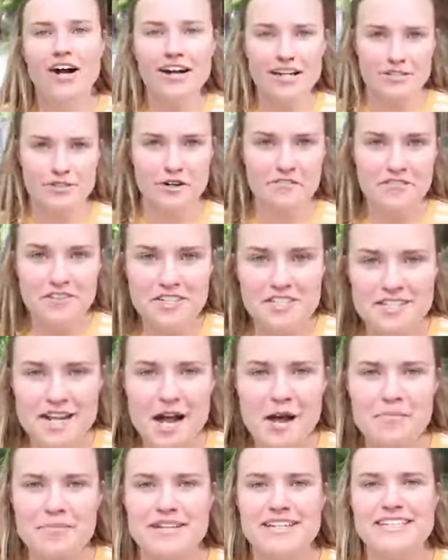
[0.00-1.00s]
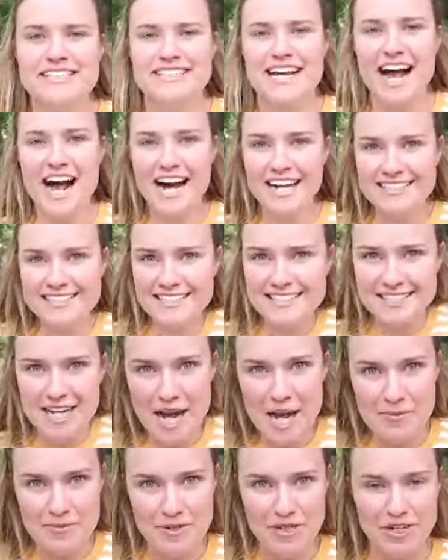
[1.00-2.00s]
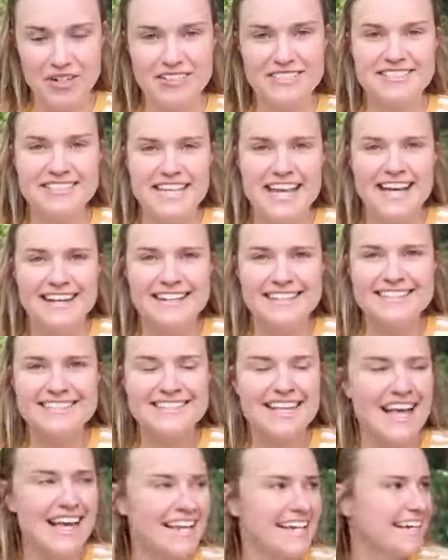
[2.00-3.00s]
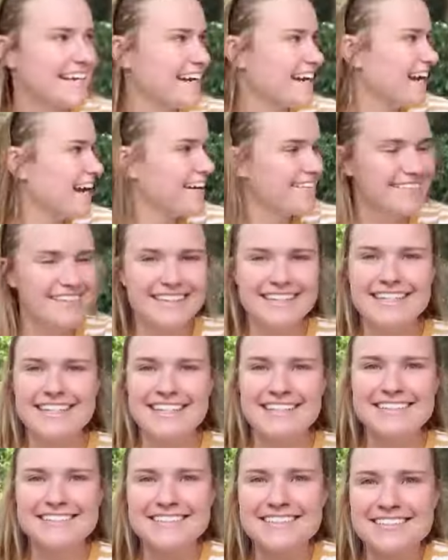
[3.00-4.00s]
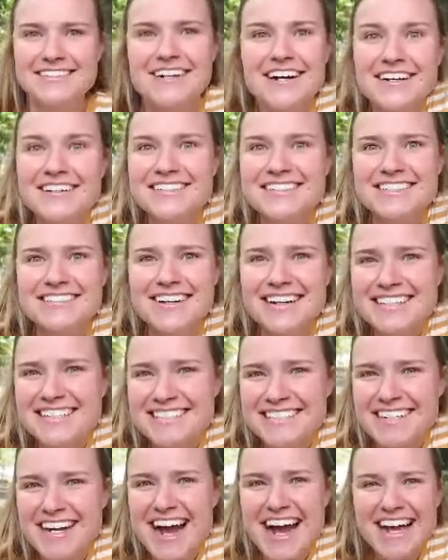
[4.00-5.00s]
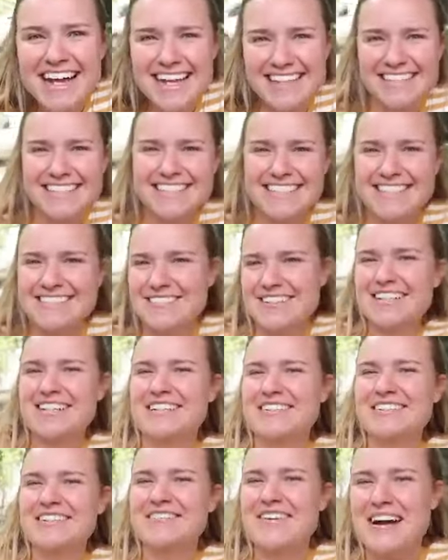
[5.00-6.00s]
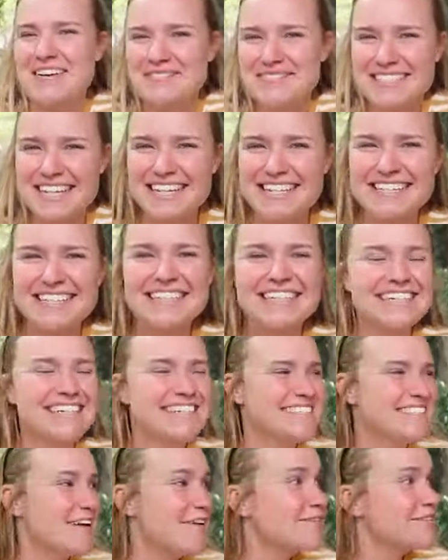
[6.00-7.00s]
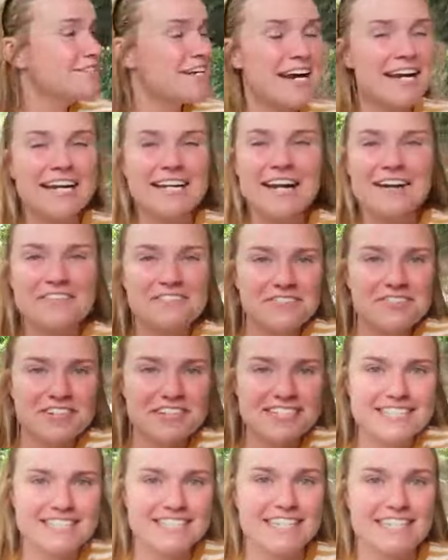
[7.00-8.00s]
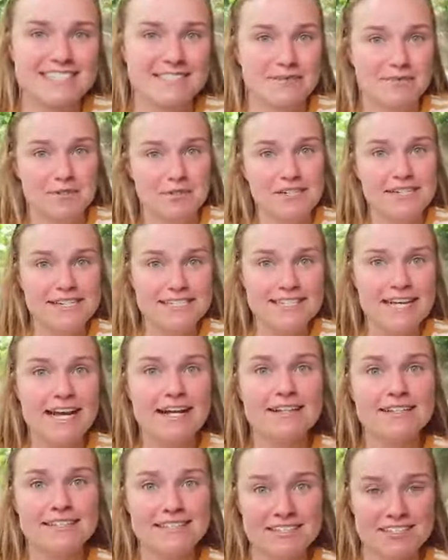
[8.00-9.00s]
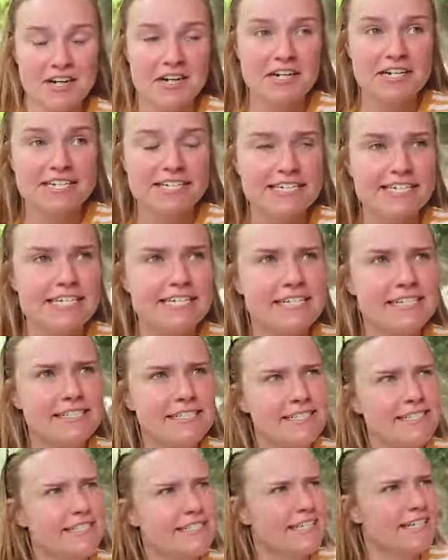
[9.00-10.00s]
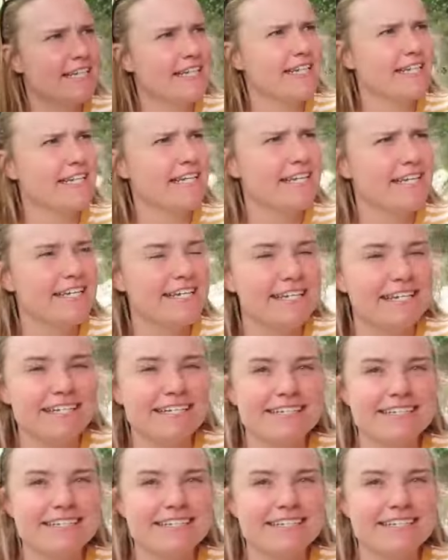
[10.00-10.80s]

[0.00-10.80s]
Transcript: Okay, so our first stop is Athens, and it's like a really cute little cozy restaurant. At least that's what Google Maps said. So we're trying it out first to get some Greek salad, sardines, and